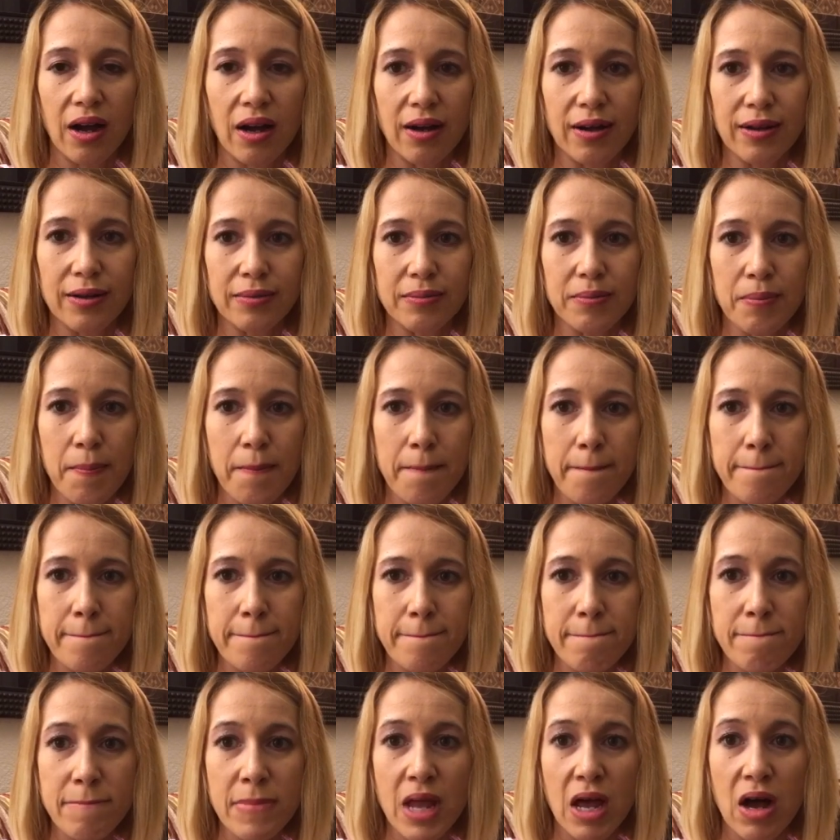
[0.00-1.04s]
All
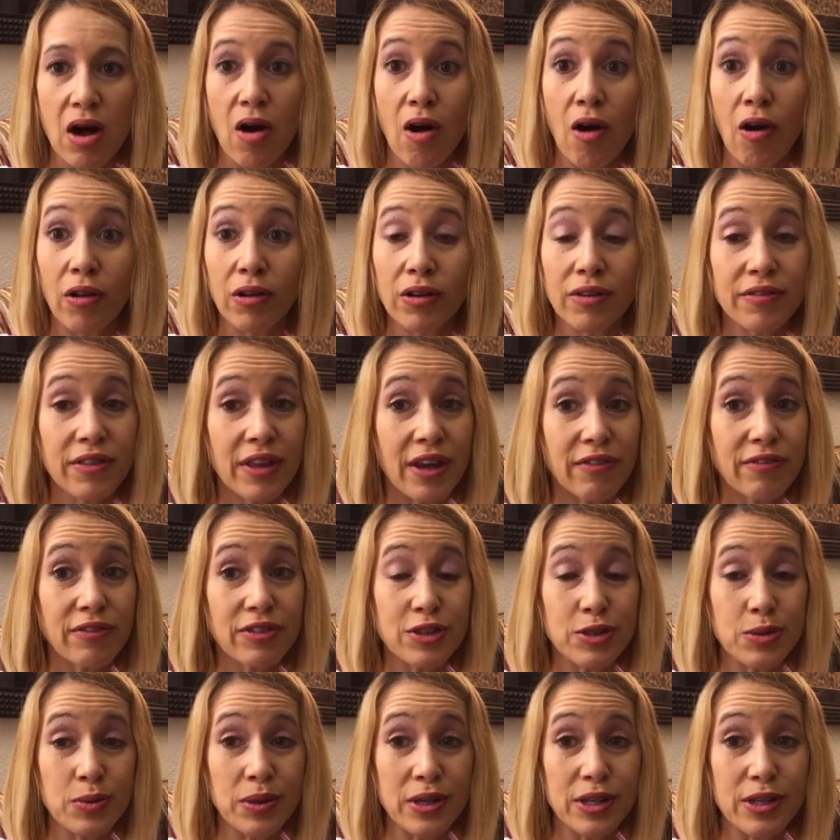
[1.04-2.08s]
of that for
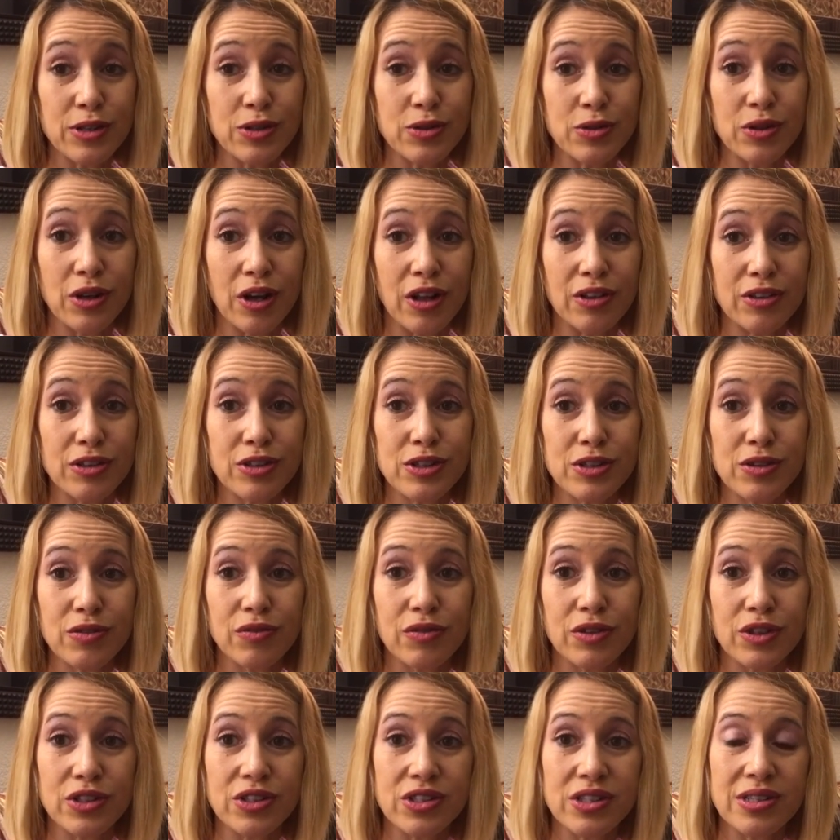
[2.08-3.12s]
$22
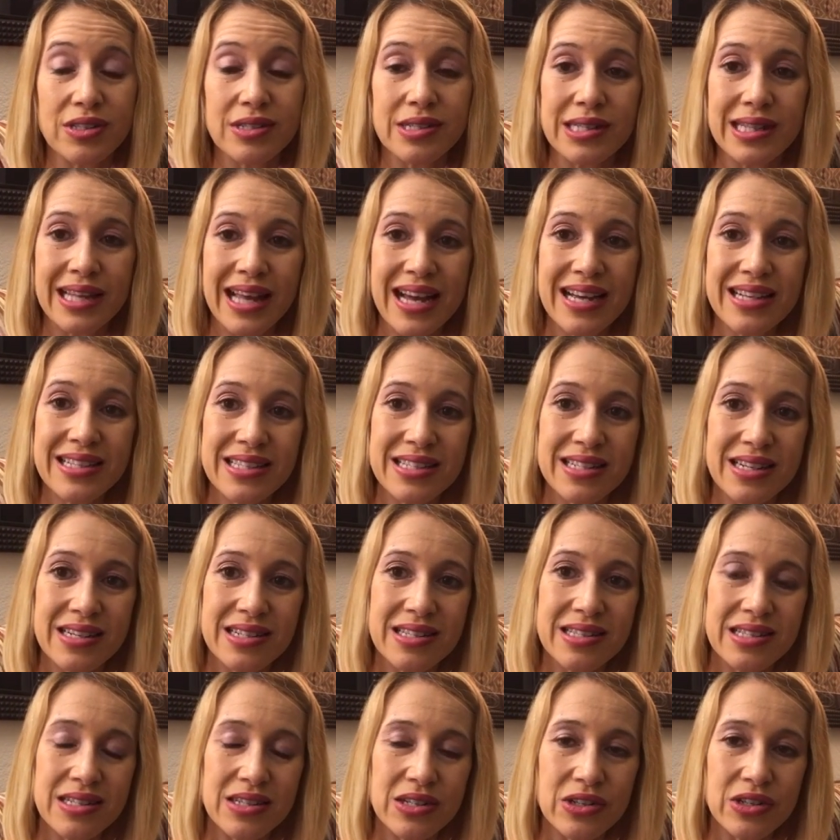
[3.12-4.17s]
versus last
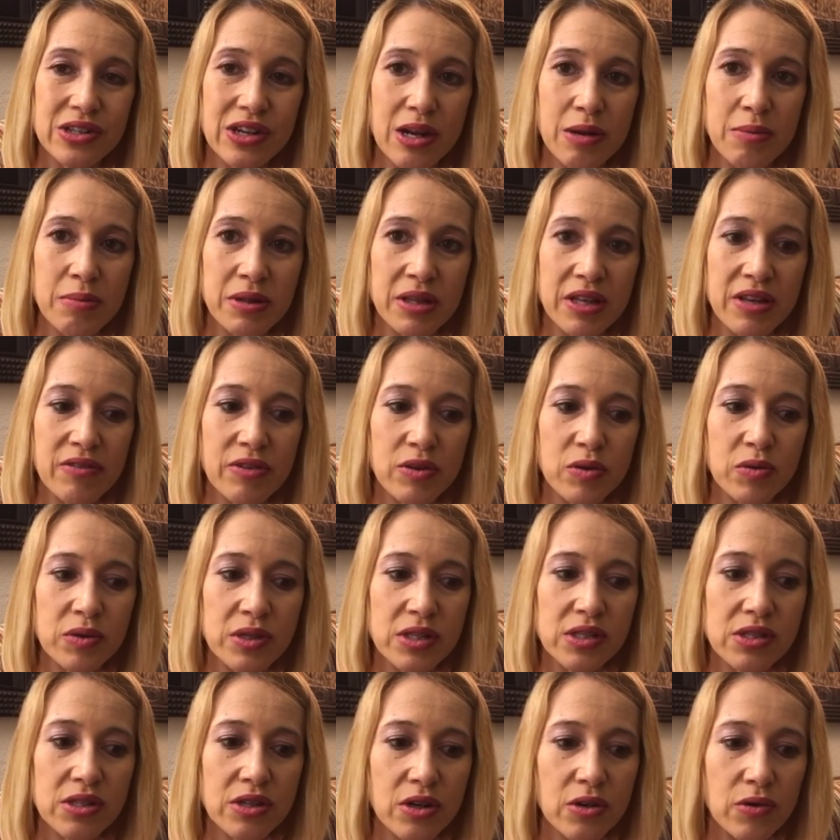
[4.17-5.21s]
night's dinner, I believe it
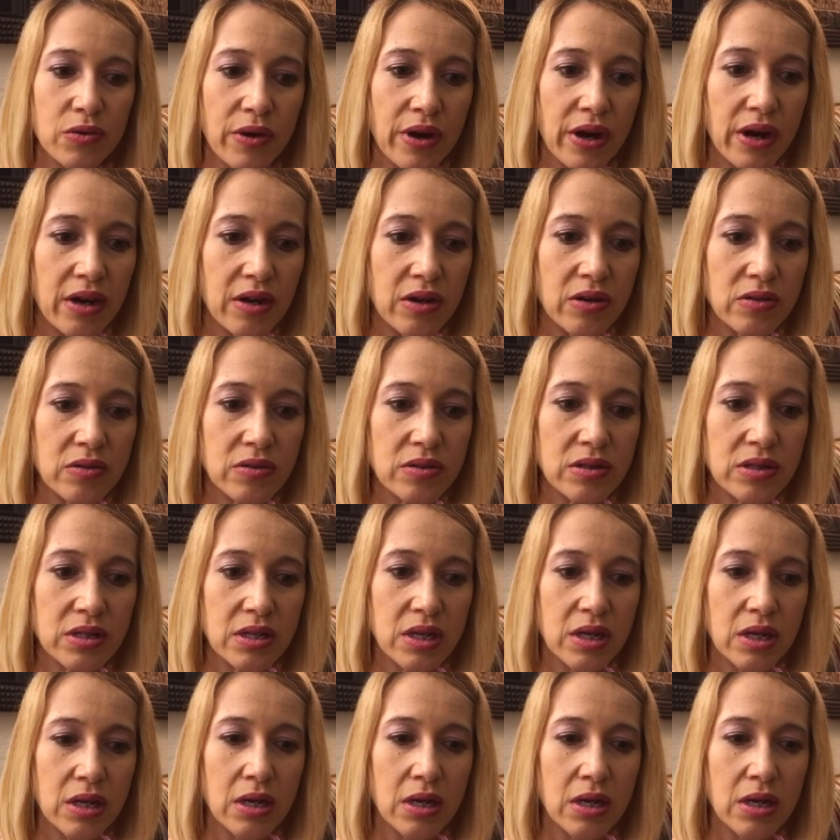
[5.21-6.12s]
was around,